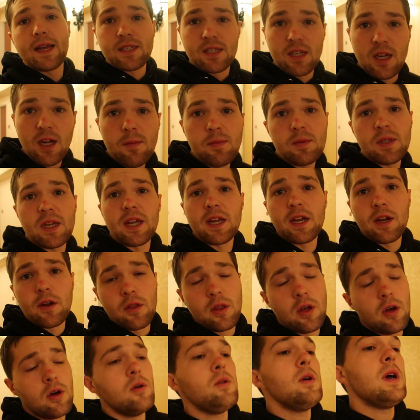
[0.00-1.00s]
As an update
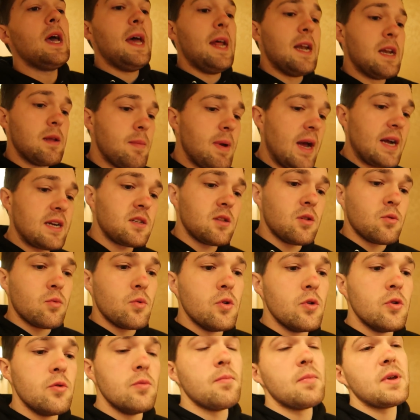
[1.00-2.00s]
here though, heading back to the
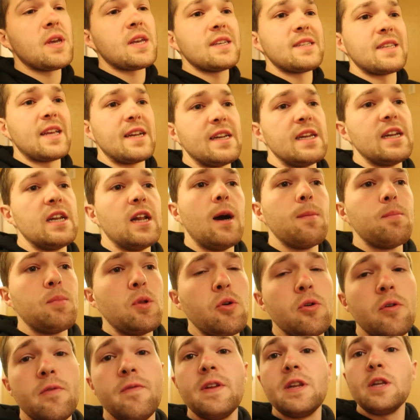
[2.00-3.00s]
room because I need to
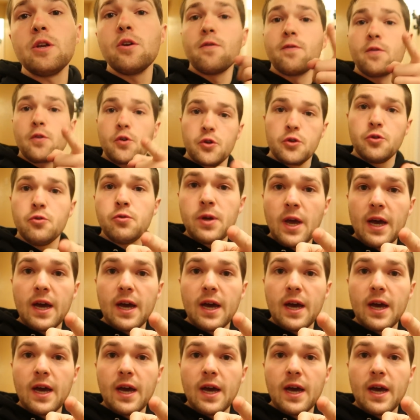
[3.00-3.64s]
upload a video for you